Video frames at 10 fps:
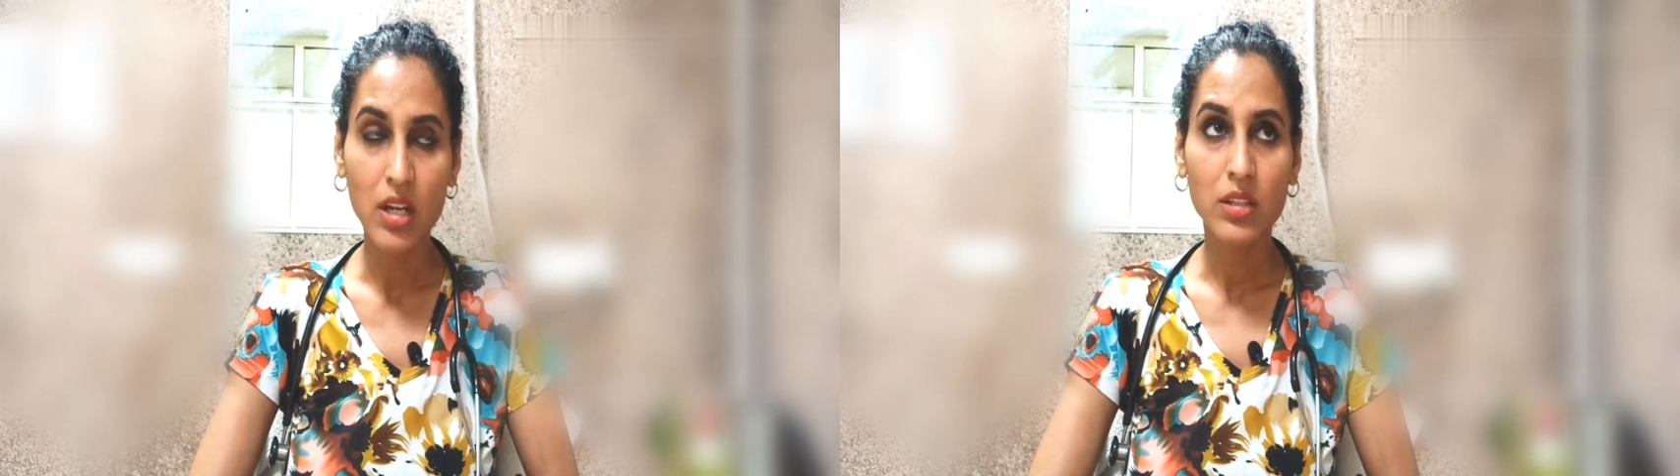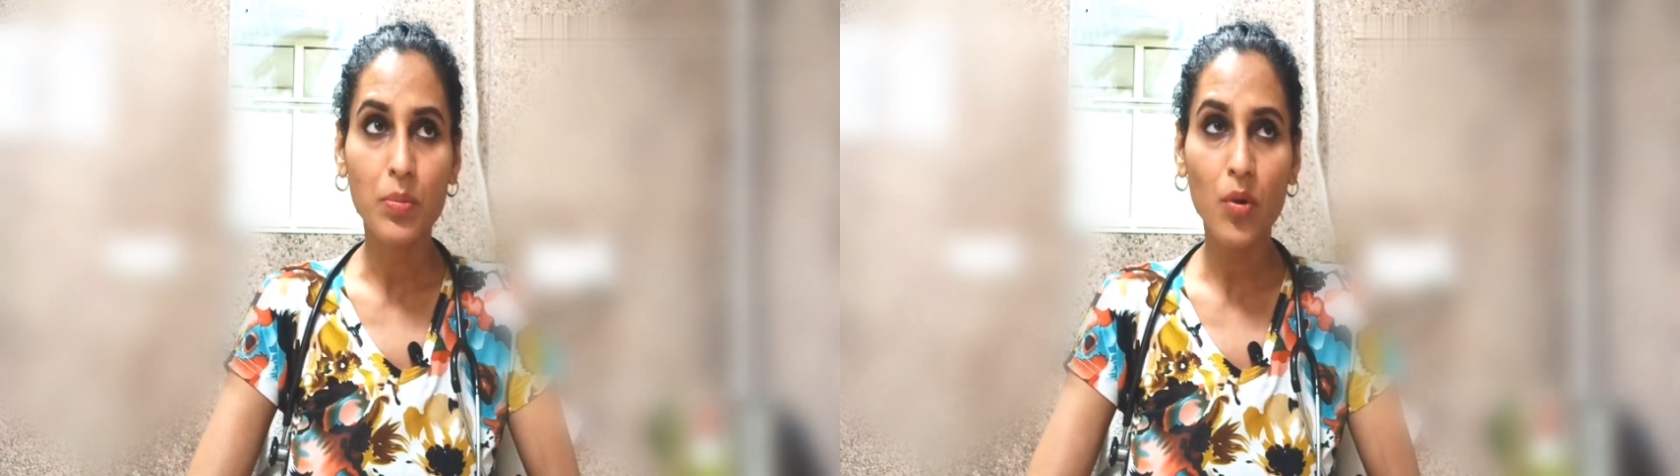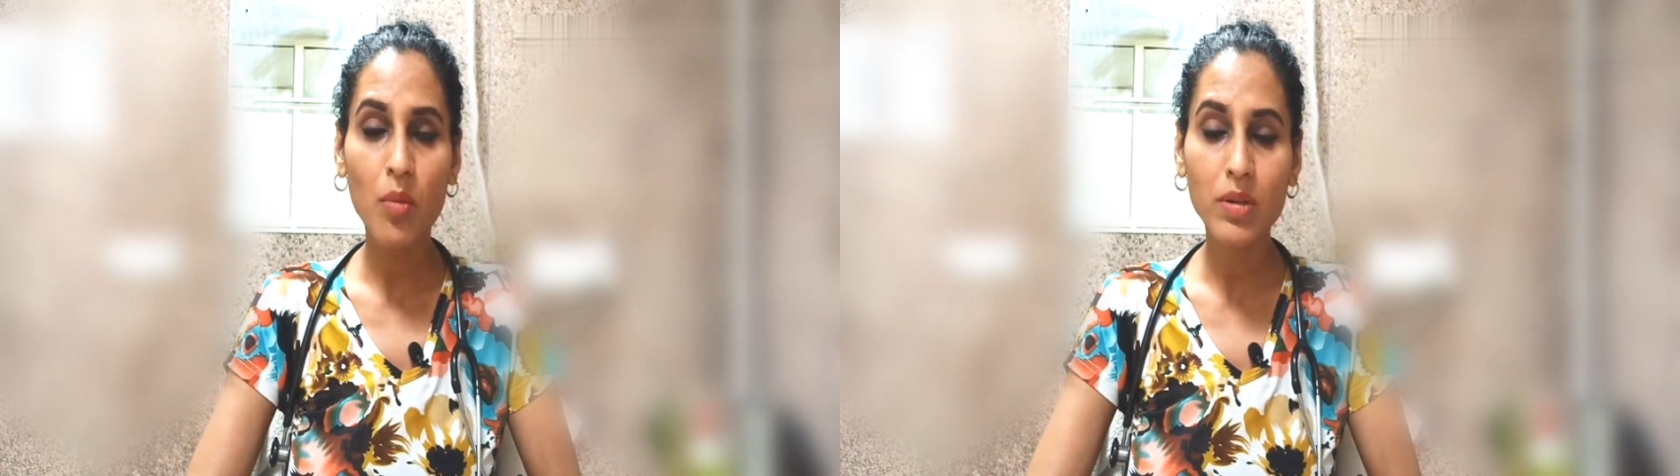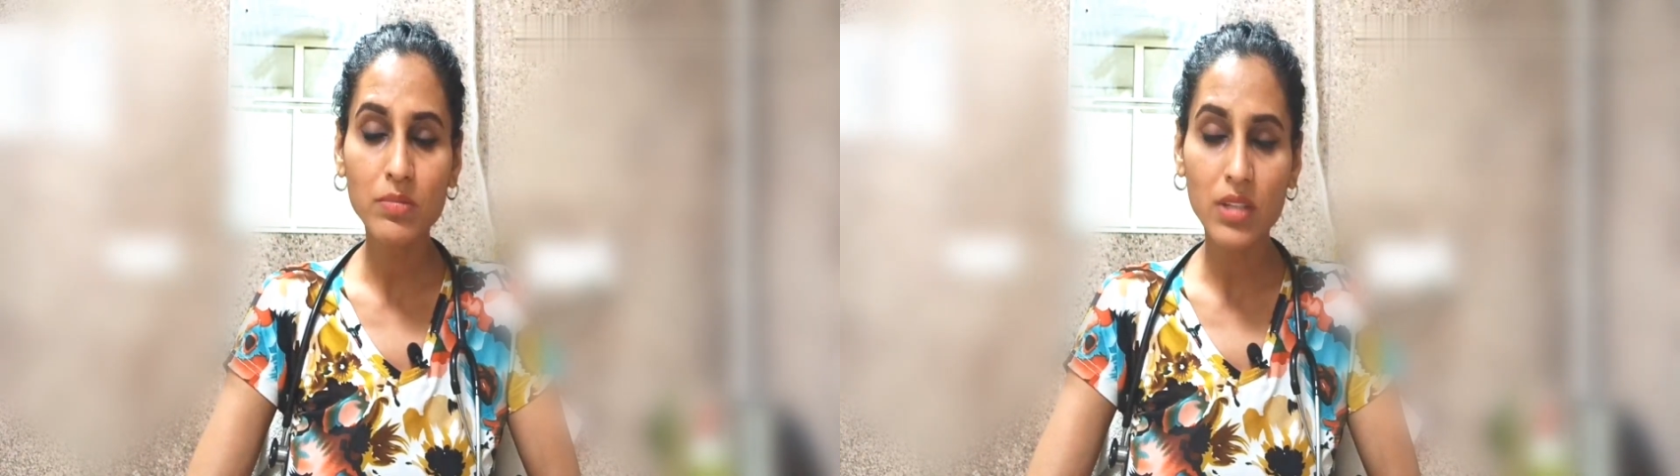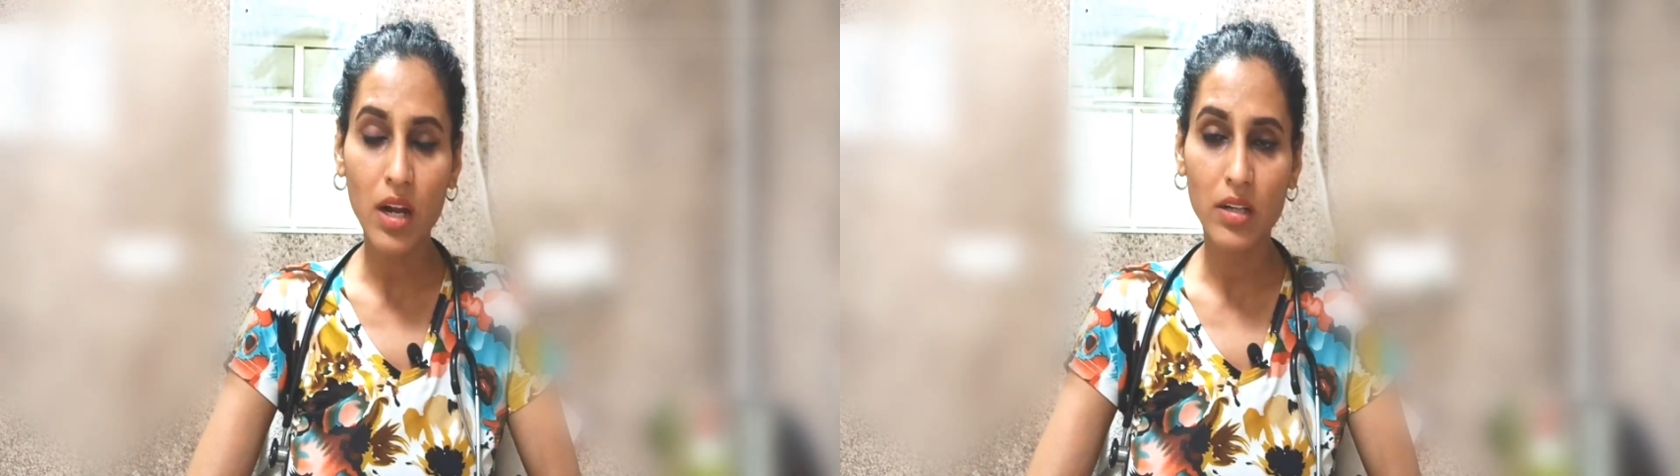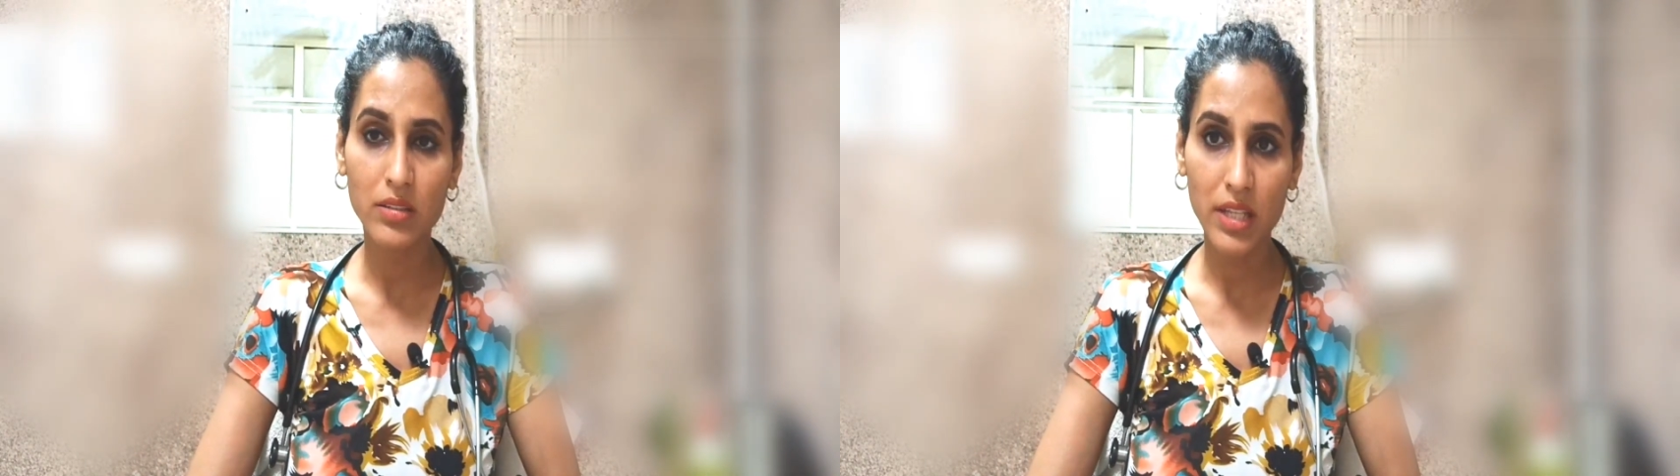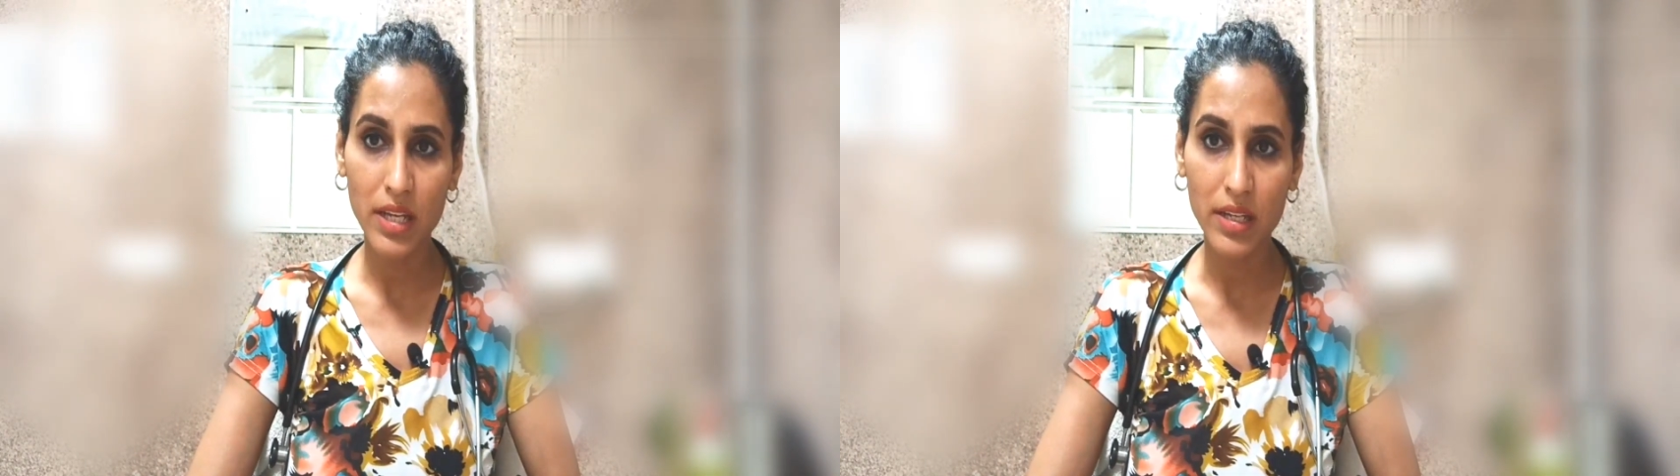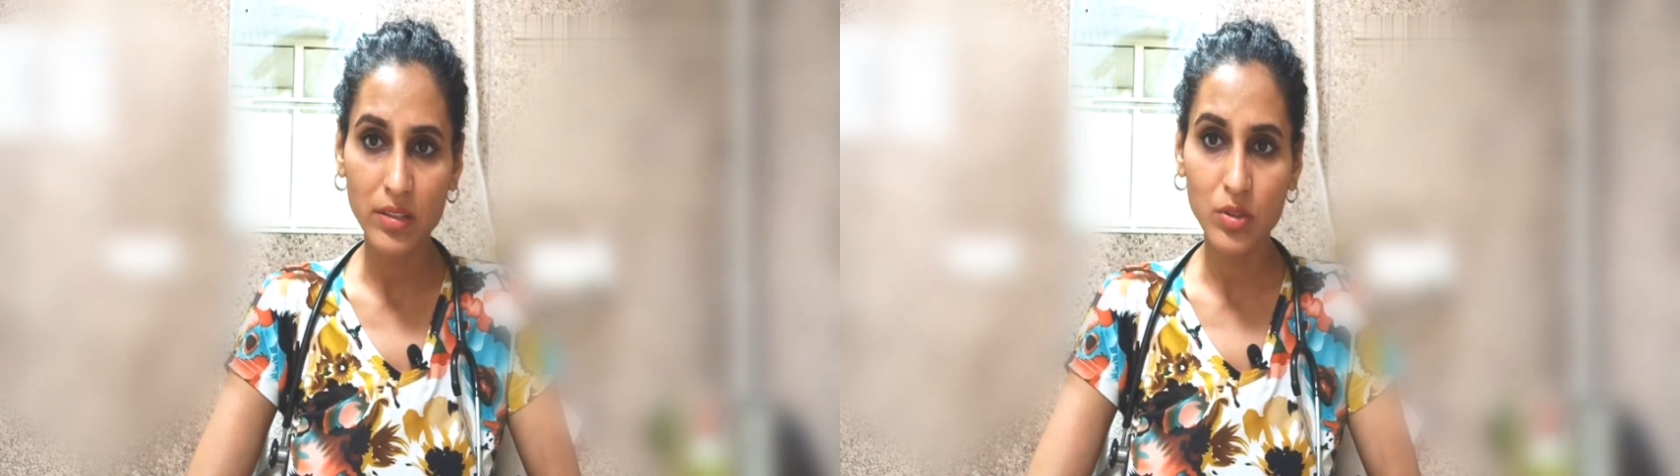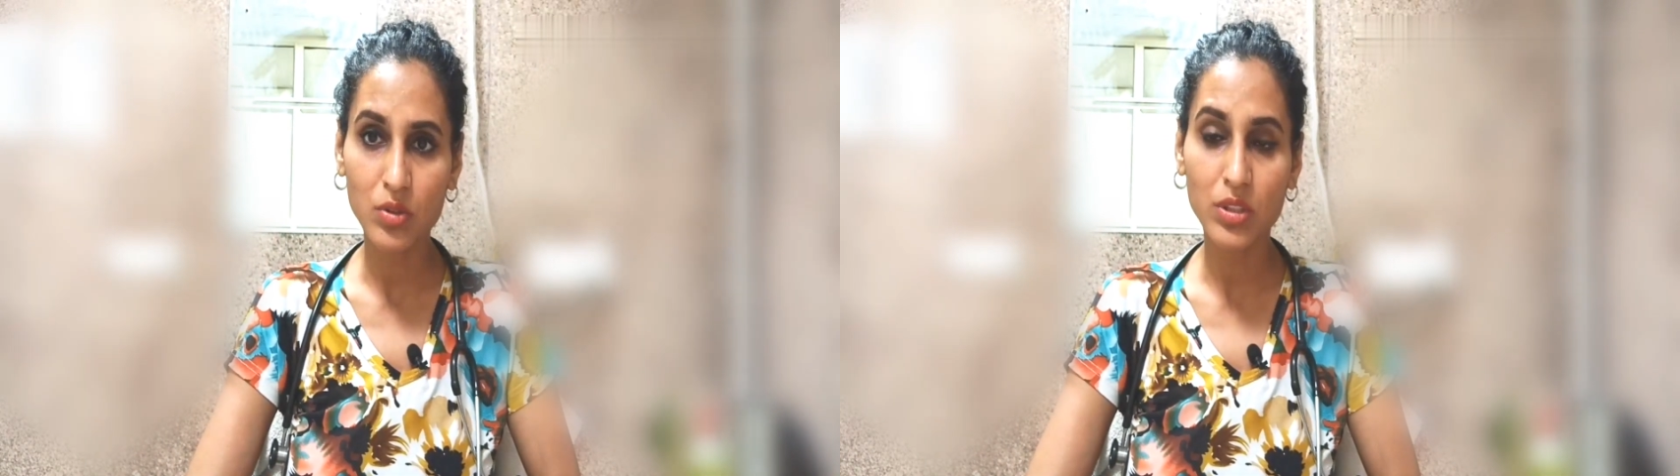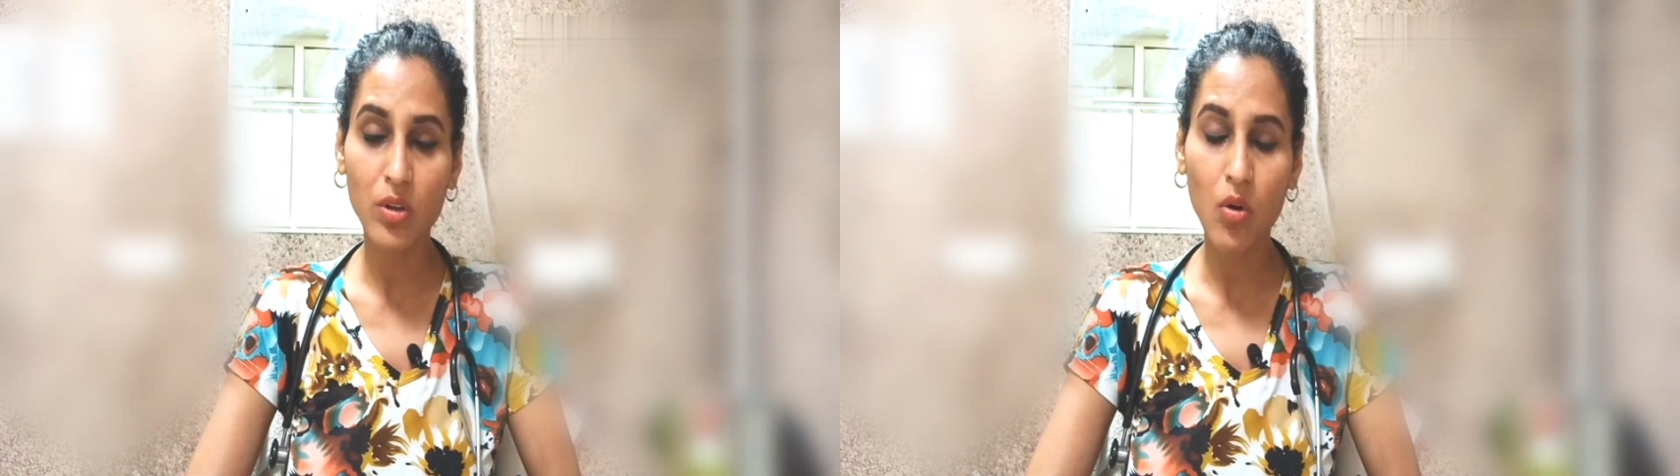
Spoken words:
The problems are there due to the